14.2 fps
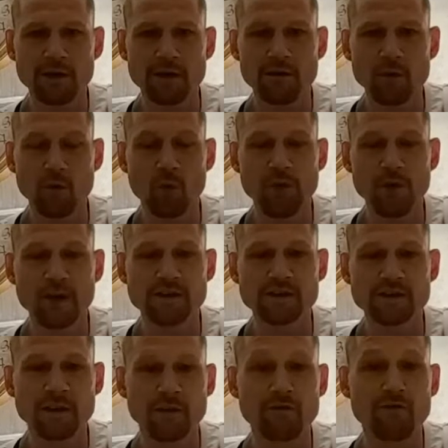One is
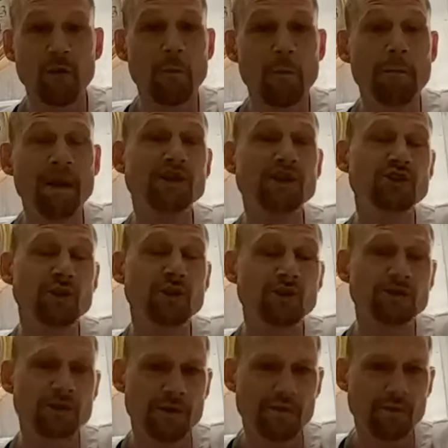from
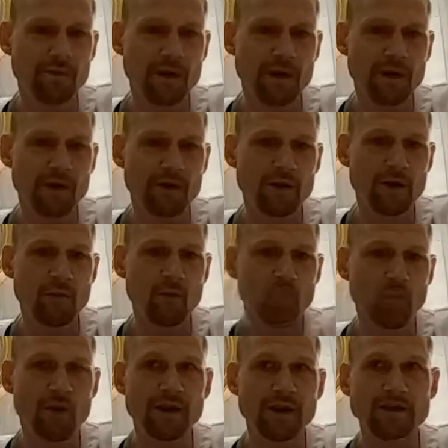BitChute, and
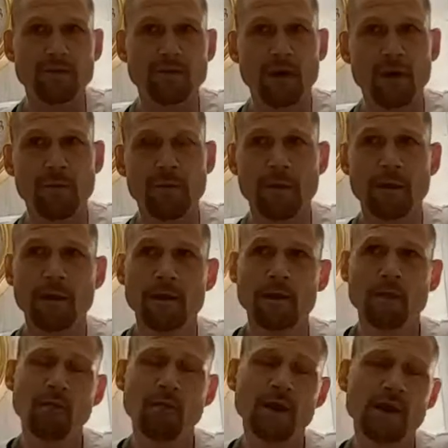one is from,
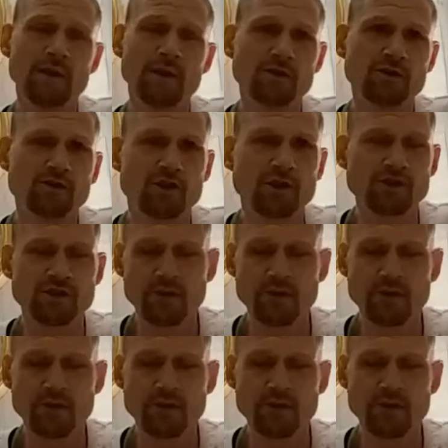and we at the Trust of